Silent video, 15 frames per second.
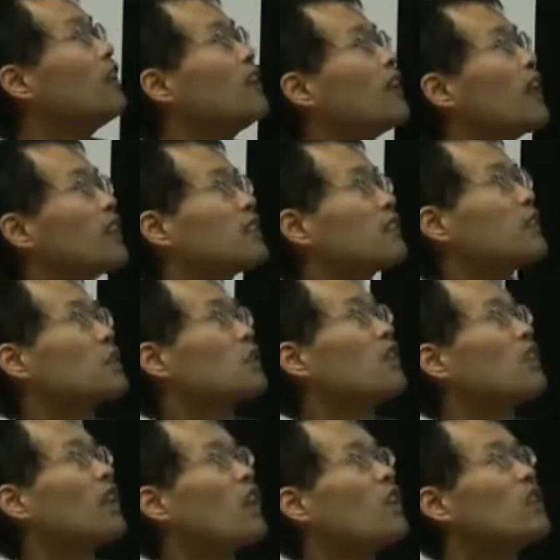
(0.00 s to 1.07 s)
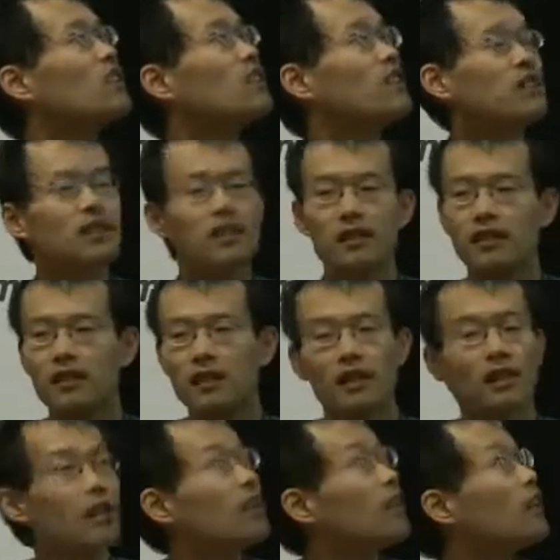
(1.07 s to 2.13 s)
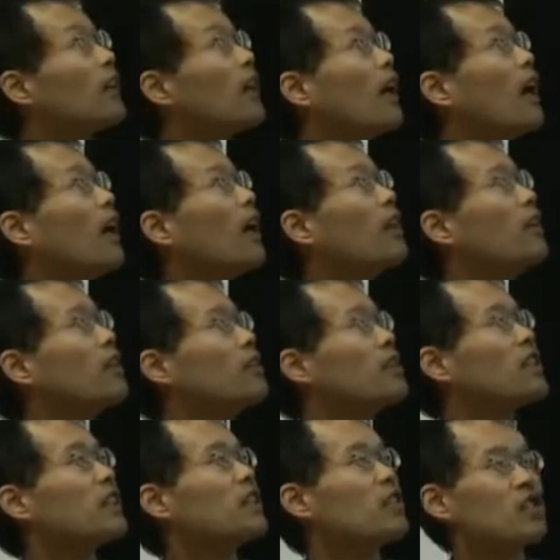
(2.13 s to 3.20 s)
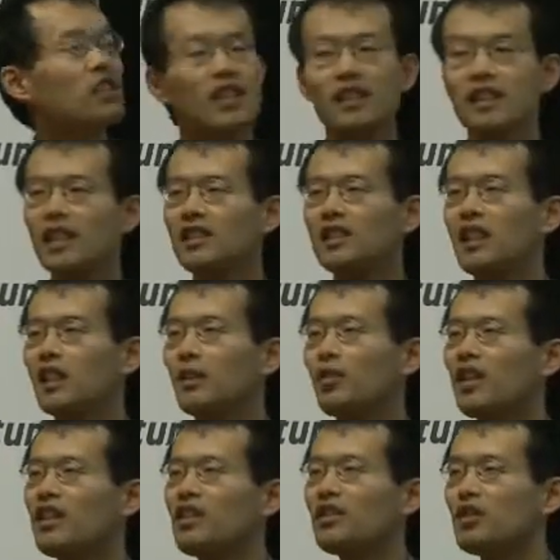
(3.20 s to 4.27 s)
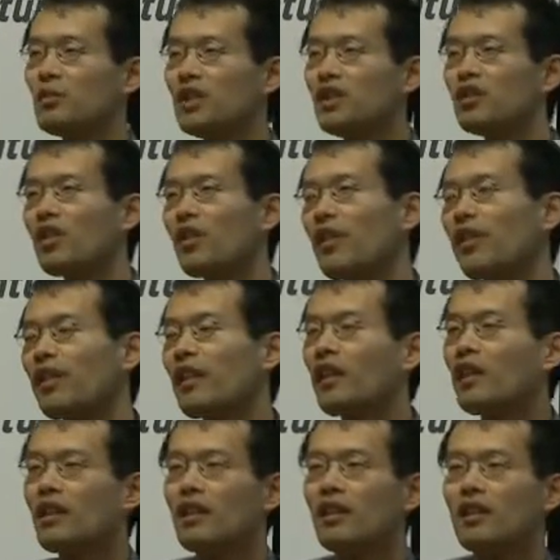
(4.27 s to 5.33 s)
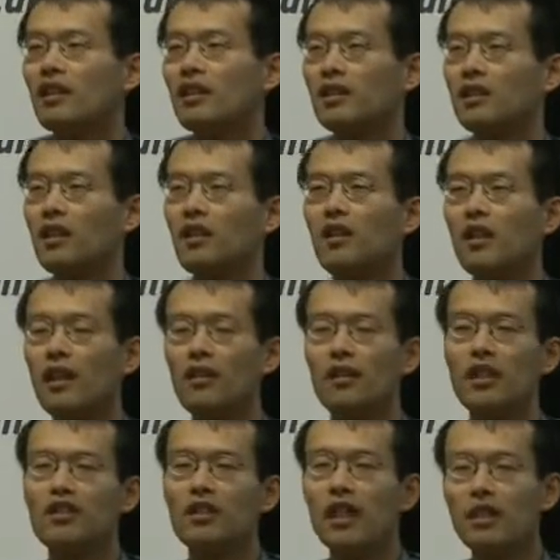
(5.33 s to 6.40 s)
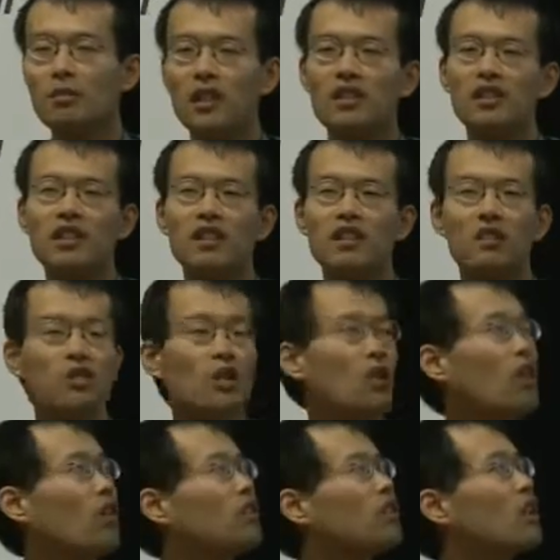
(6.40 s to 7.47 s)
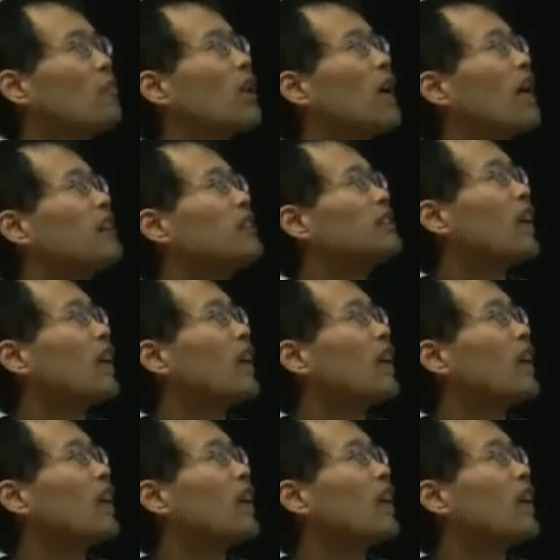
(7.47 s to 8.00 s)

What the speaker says: the photon loss limits the long distance quantum key distribution. So if we transmit single photon from either